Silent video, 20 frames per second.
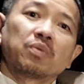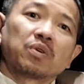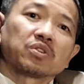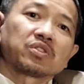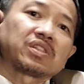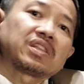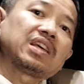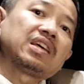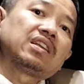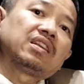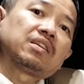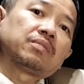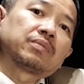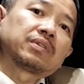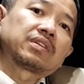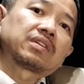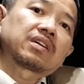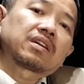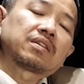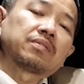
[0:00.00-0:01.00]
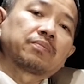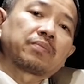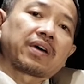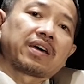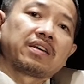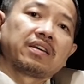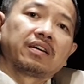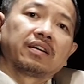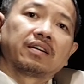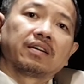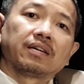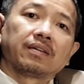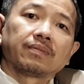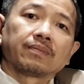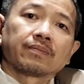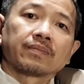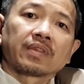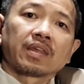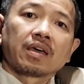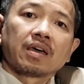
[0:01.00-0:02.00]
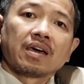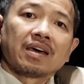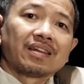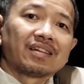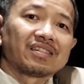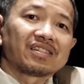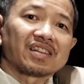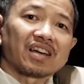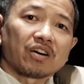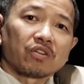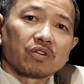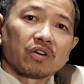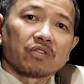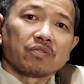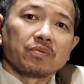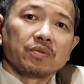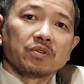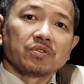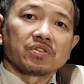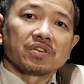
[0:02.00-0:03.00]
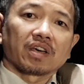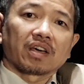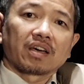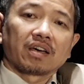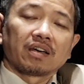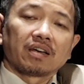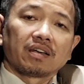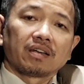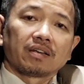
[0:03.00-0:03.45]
most intimate companion, the sound of music.